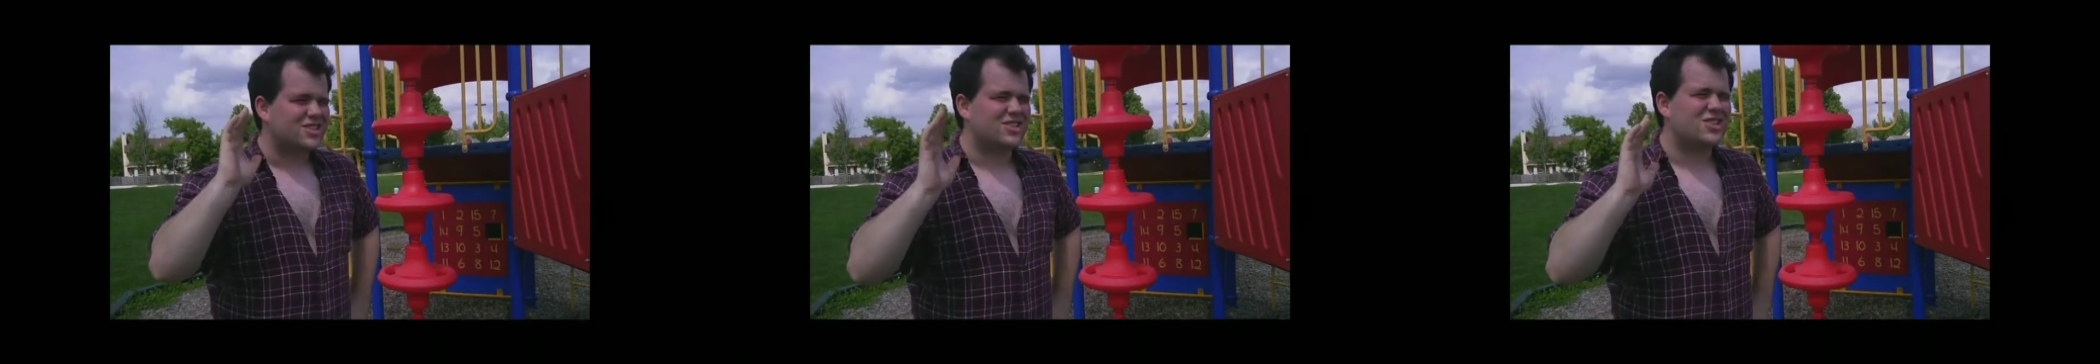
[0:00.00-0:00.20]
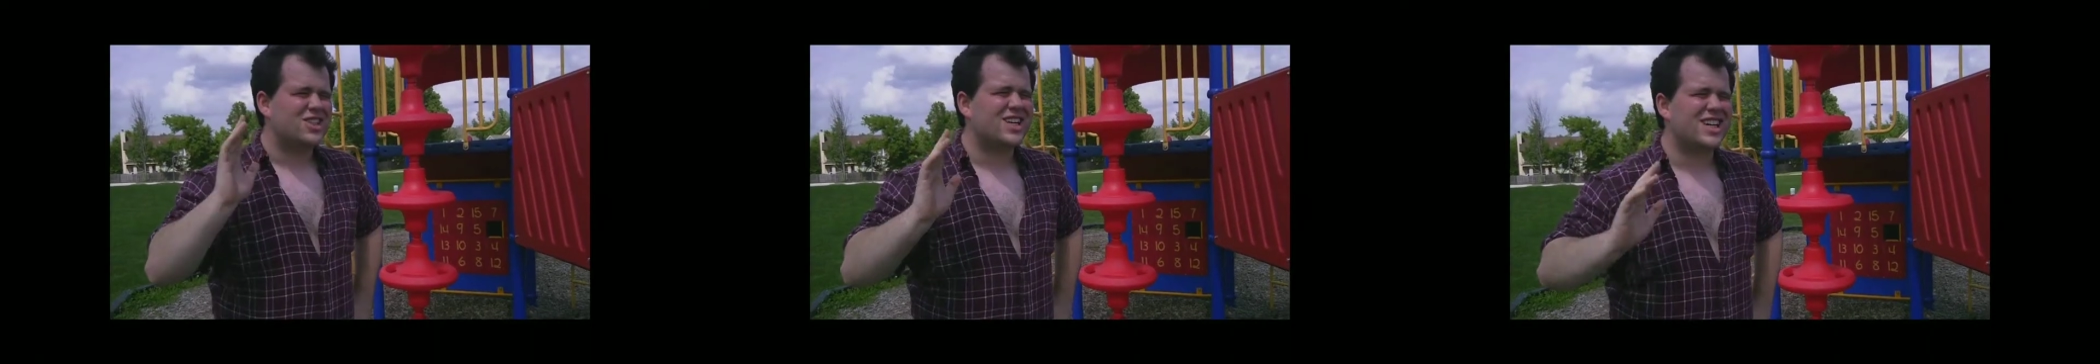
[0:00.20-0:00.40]

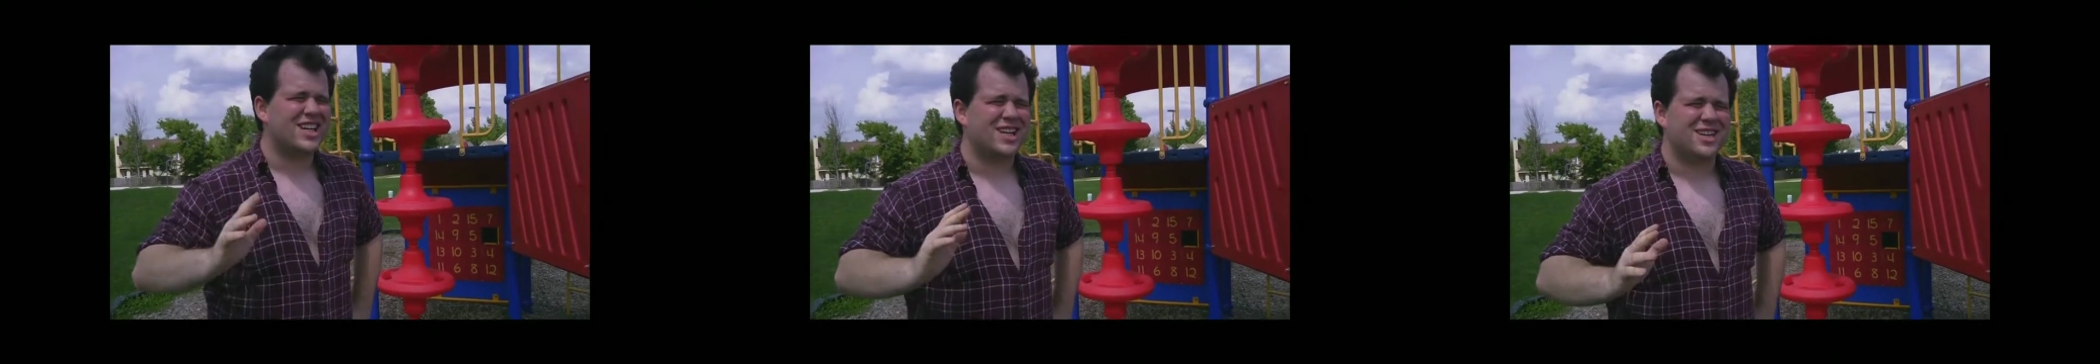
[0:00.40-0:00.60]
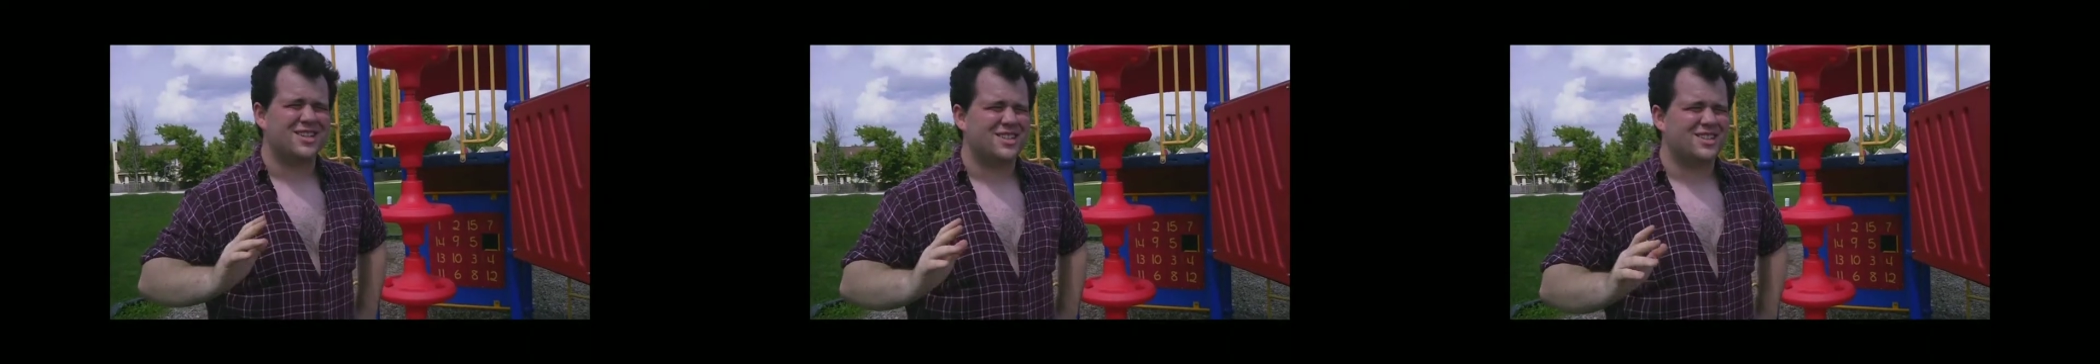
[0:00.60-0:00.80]
You're
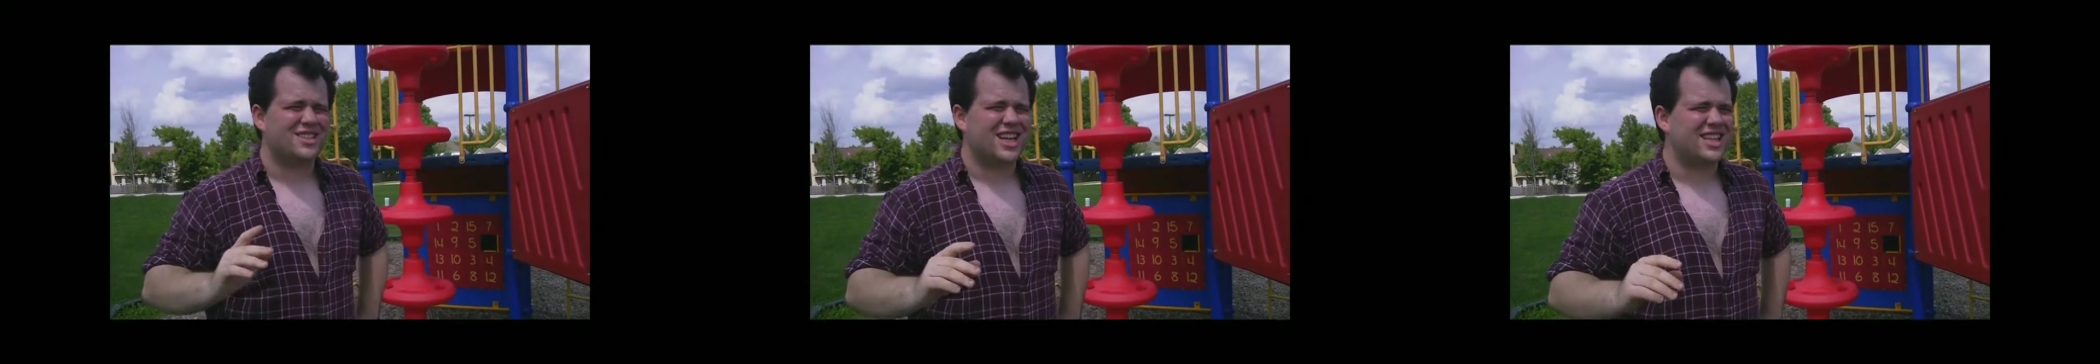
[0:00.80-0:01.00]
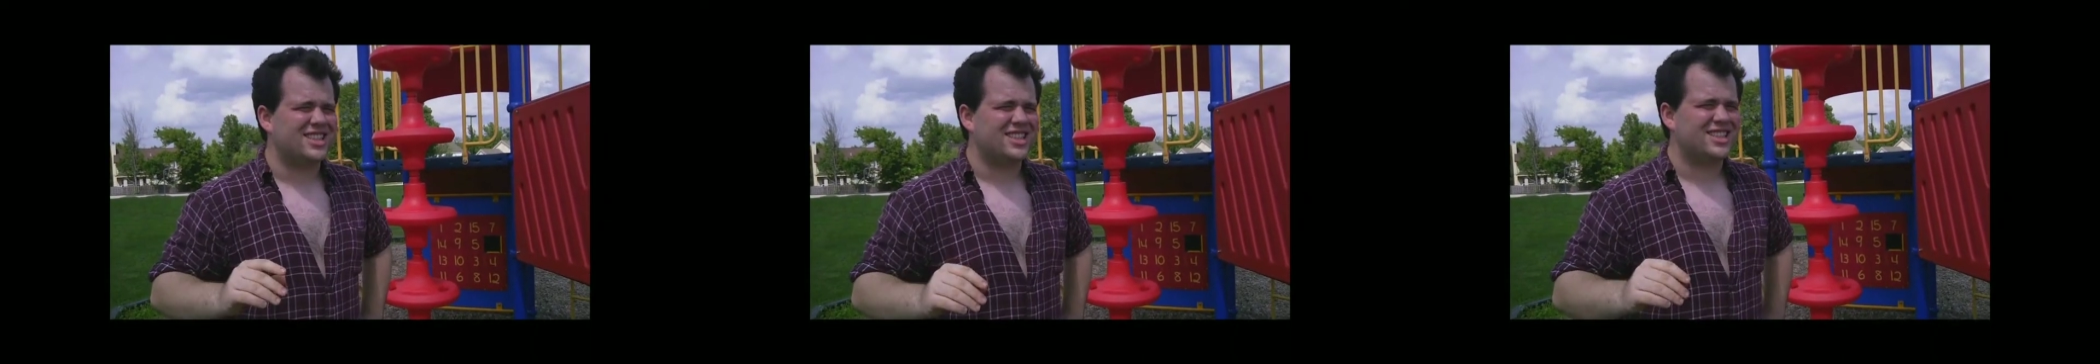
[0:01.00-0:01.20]
trying.
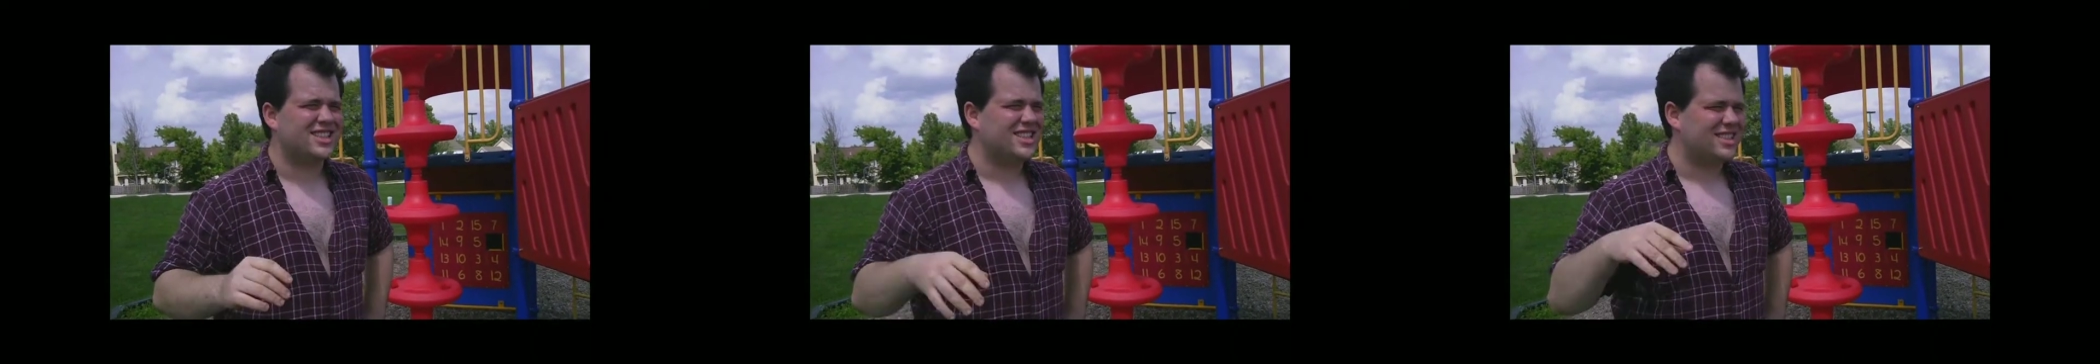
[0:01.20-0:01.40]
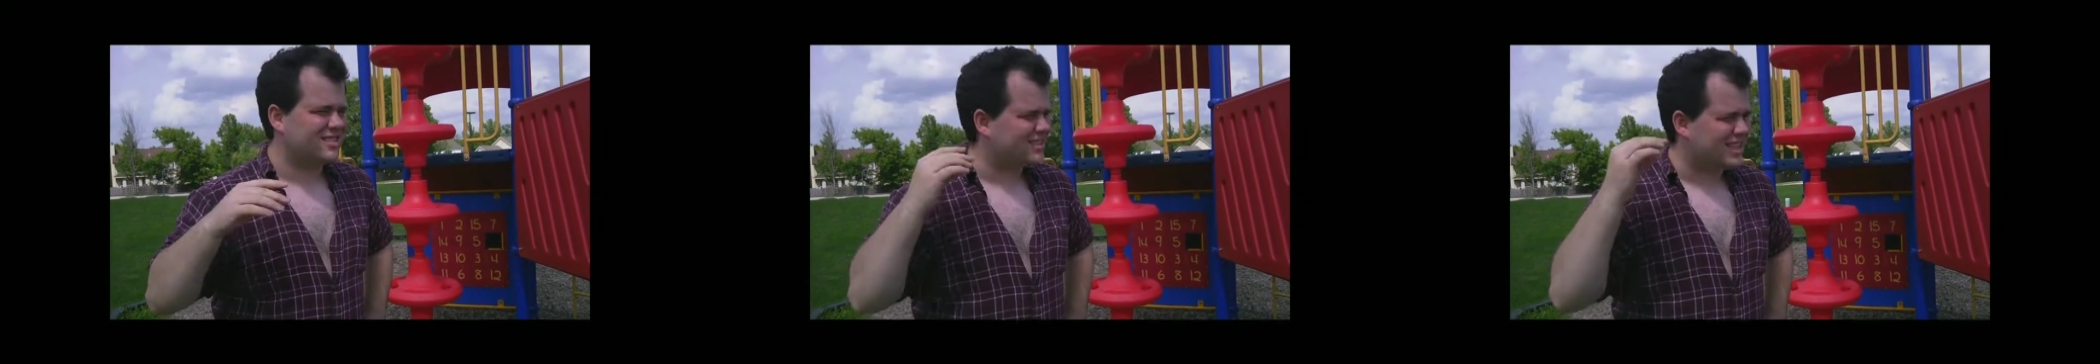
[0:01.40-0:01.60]
I
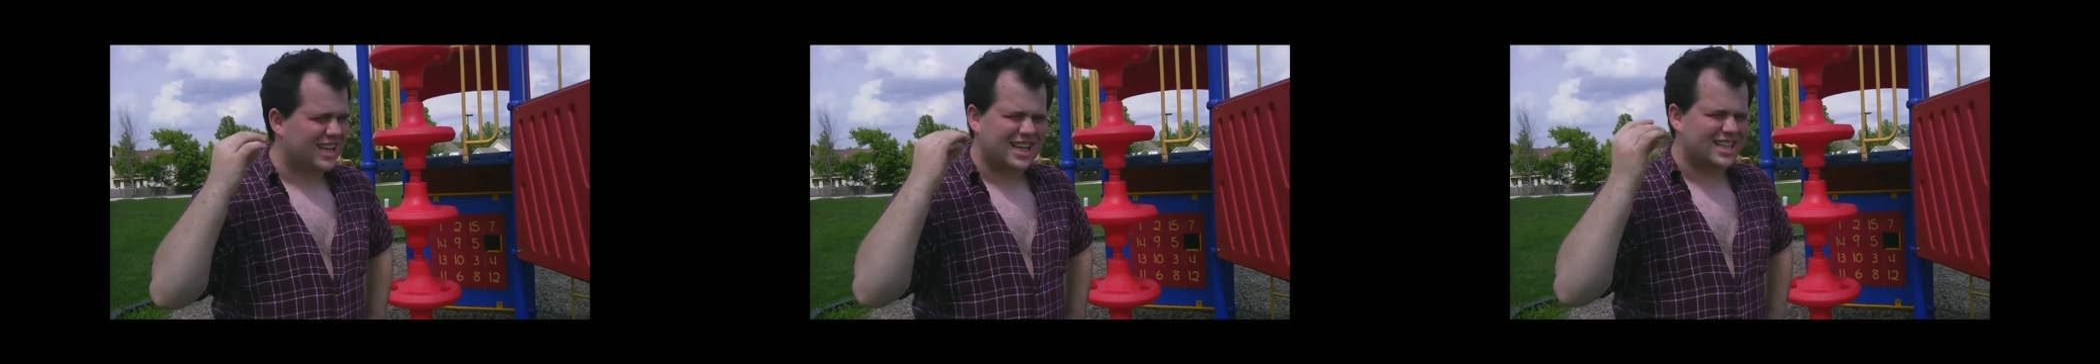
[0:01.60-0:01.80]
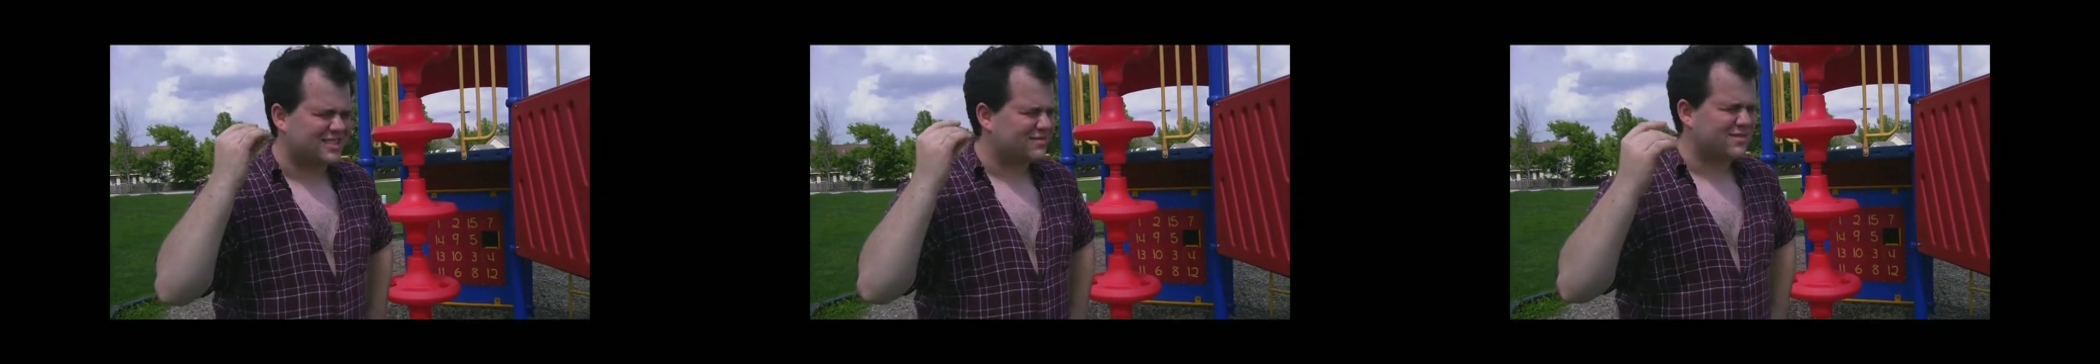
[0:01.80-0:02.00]
just...
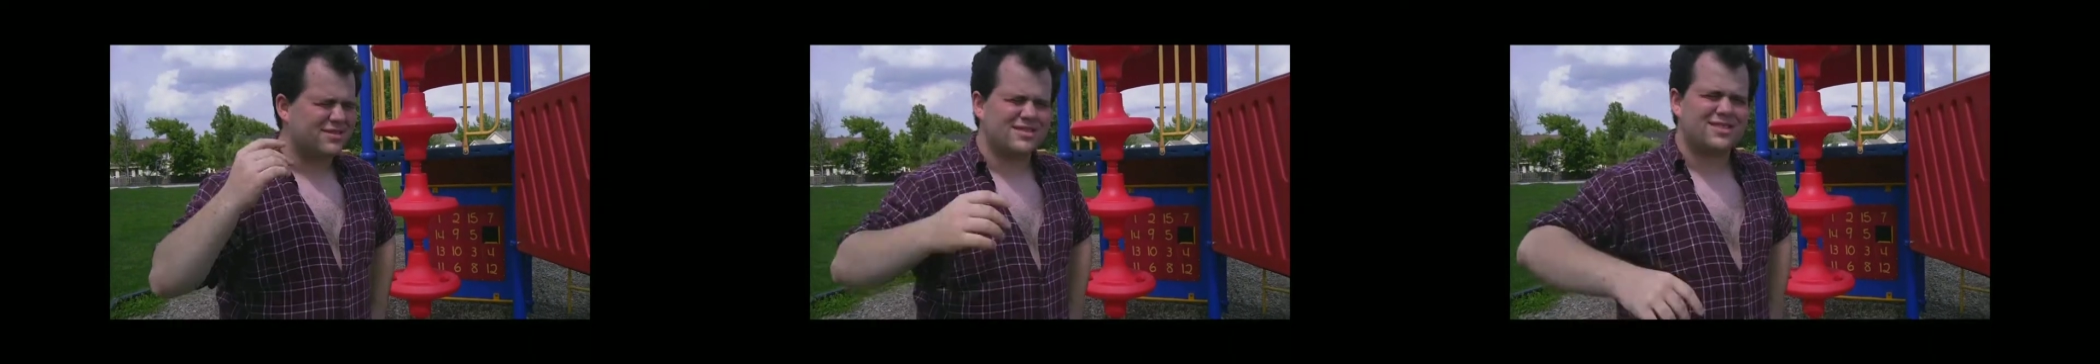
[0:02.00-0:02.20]
I...